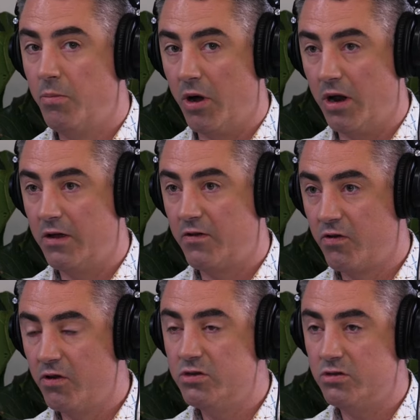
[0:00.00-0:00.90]
But as
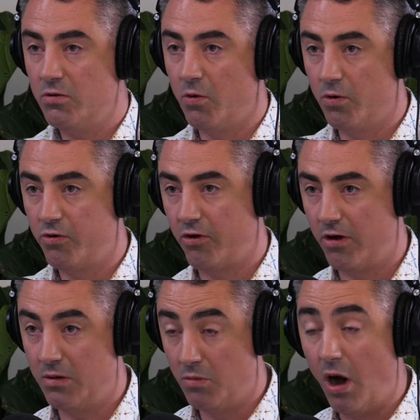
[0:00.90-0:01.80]
soon as you
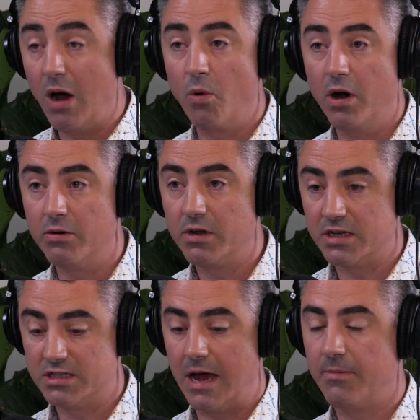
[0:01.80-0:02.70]
also, in my world,
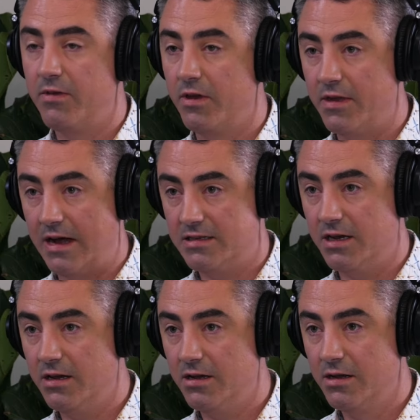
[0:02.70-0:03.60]
accept that
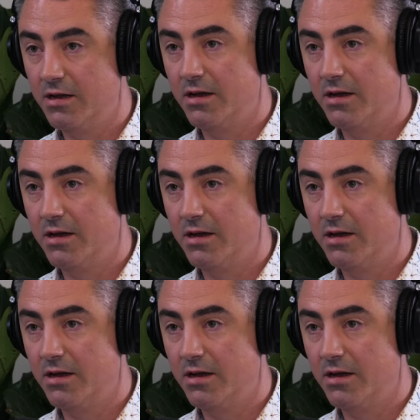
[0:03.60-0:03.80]
that's it,